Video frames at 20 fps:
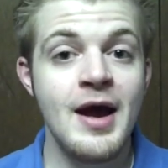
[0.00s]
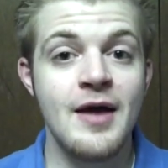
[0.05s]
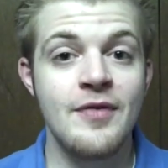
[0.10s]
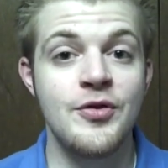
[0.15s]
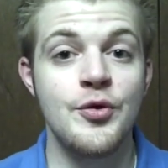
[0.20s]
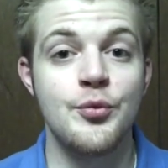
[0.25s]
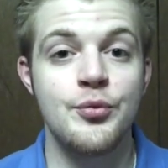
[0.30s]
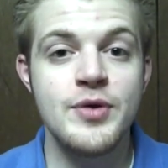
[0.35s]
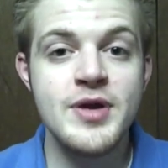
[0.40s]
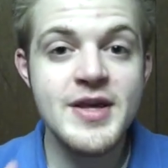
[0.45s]

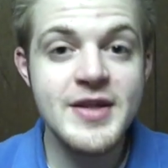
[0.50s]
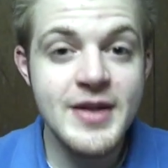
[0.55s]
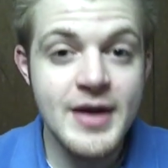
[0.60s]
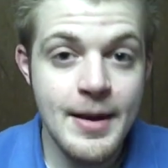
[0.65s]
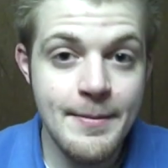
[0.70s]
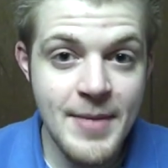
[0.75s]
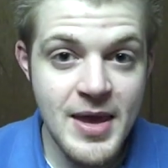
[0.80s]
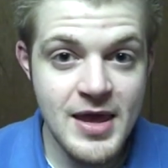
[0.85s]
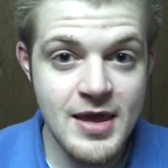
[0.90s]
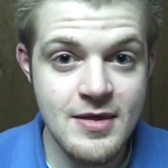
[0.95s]
The reason
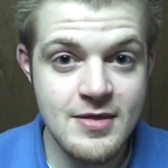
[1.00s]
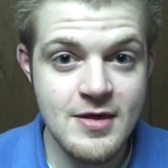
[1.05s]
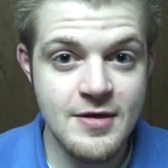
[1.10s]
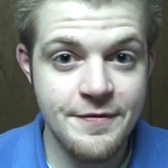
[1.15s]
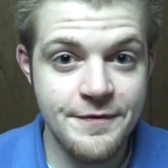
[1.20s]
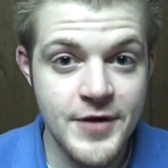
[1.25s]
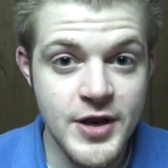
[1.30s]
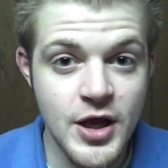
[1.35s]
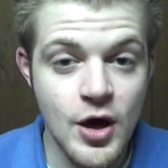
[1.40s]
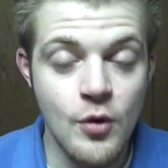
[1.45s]
I'm making
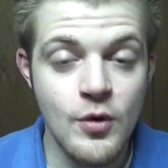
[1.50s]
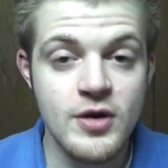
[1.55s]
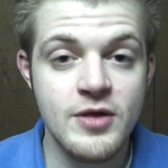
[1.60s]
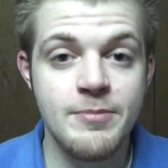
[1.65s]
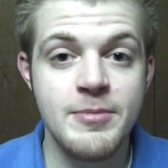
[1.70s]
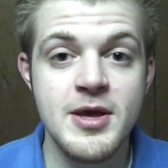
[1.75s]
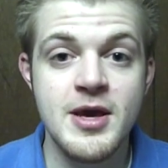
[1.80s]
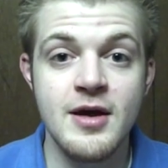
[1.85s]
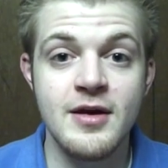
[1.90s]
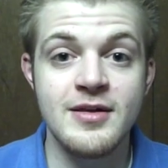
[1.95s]
this video is
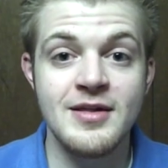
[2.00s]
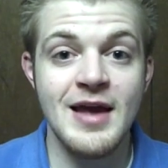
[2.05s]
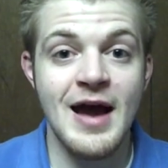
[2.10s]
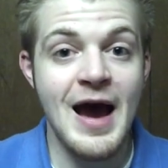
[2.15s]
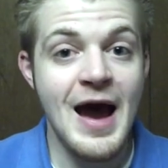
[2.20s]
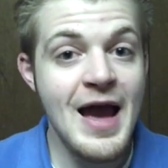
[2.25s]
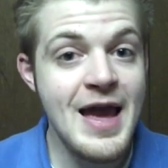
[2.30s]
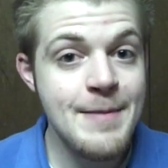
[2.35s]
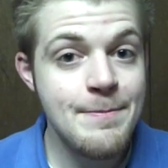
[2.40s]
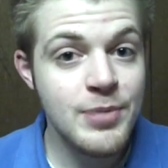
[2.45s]
because
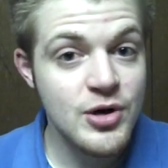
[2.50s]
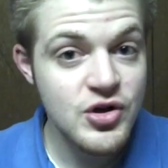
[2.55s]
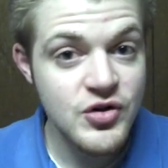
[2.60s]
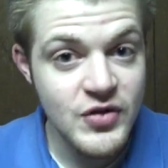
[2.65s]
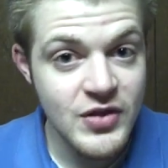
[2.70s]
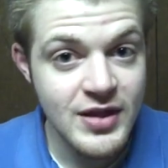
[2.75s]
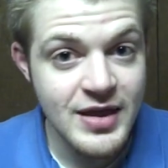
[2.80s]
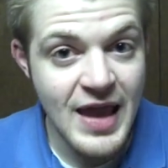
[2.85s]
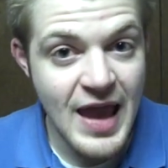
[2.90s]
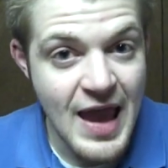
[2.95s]
I
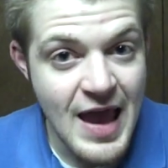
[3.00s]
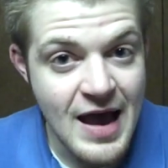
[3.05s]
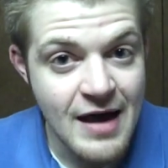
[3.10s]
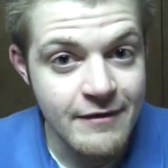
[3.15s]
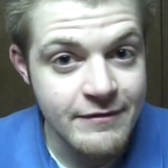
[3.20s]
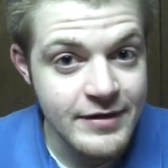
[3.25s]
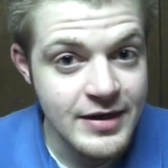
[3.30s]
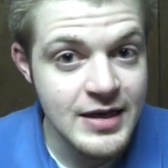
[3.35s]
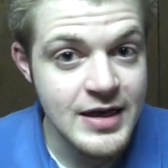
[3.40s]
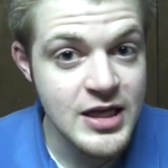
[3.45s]
personally
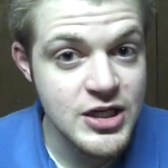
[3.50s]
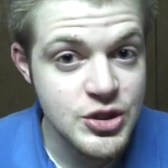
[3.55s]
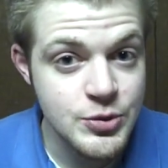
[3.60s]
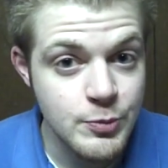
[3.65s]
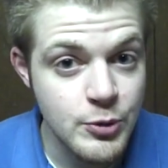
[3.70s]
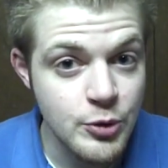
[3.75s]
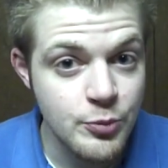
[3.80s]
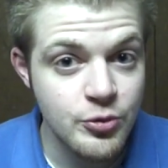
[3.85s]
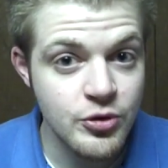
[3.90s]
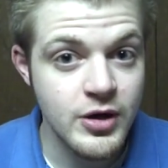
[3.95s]
have
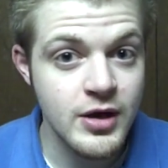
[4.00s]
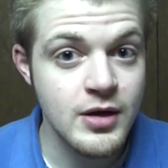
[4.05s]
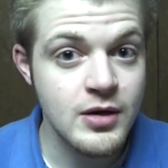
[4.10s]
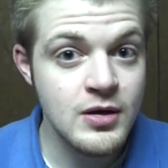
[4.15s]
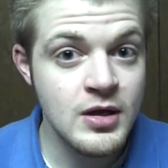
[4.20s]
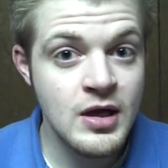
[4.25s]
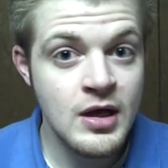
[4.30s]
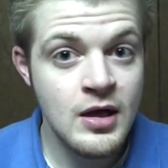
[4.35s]
Niche Blueprint,